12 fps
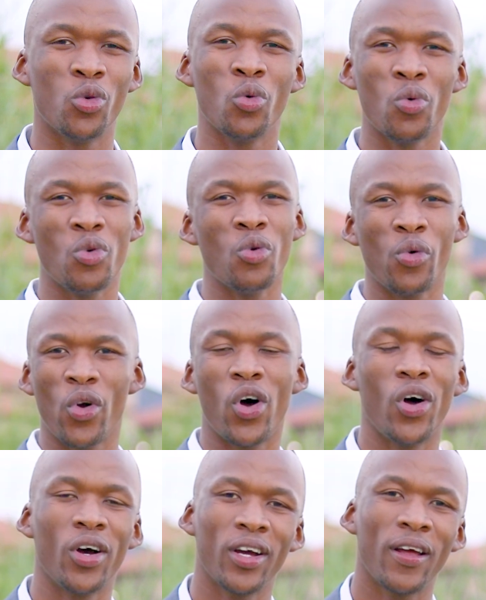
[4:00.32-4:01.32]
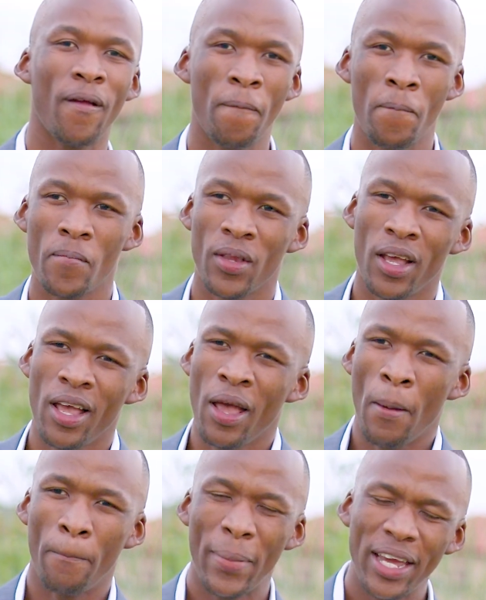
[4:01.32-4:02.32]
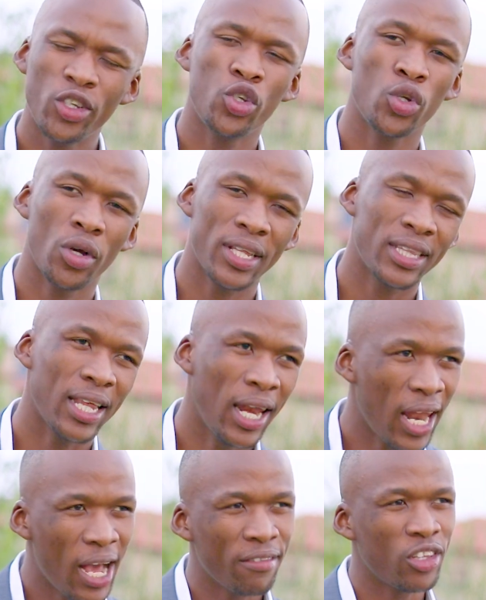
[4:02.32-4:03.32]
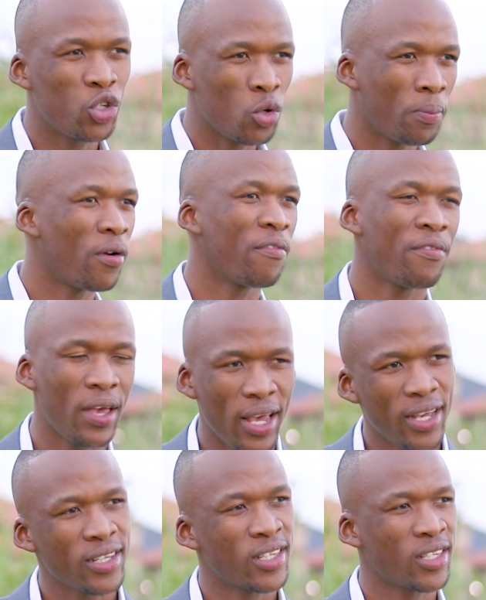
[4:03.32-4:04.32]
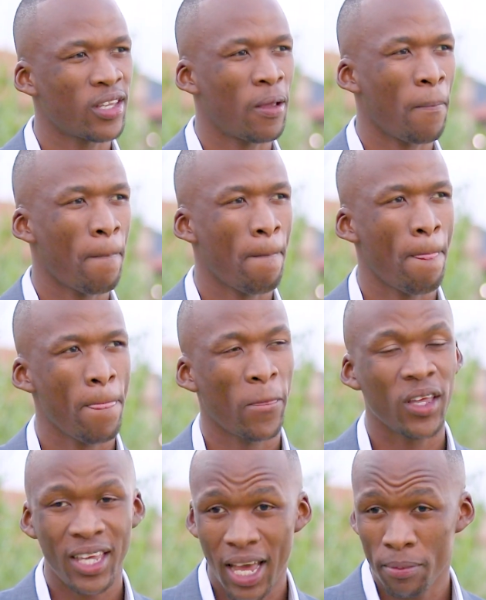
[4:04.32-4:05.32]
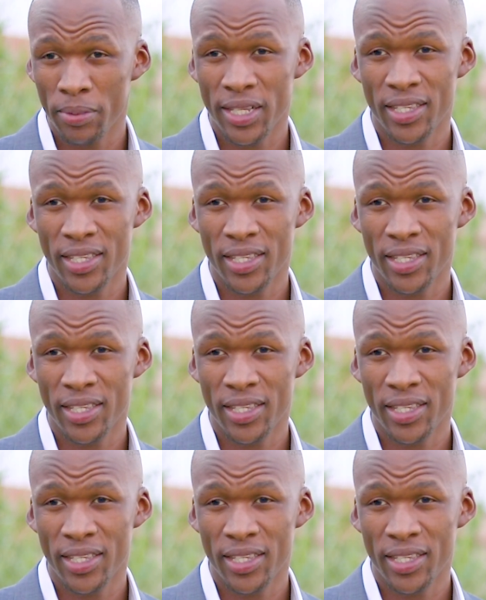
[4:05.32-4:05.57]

do you wrong. Make sure that the love that you profess can be